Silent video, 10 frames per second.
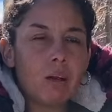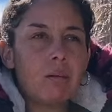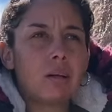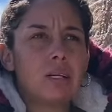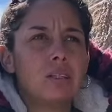
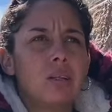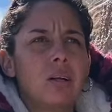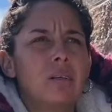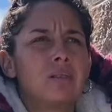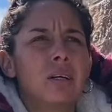like, I just need,
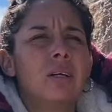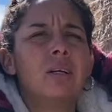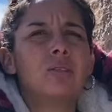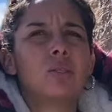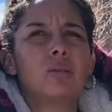like, I need
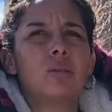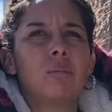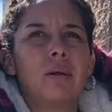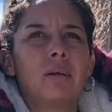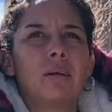a certain
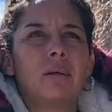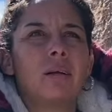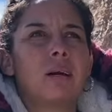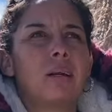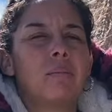somebody.
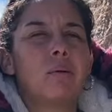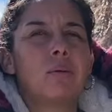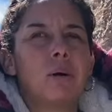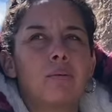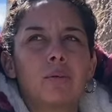Like, I need my own
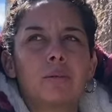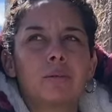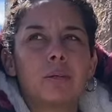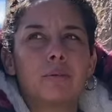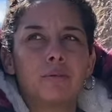comfort and stuff.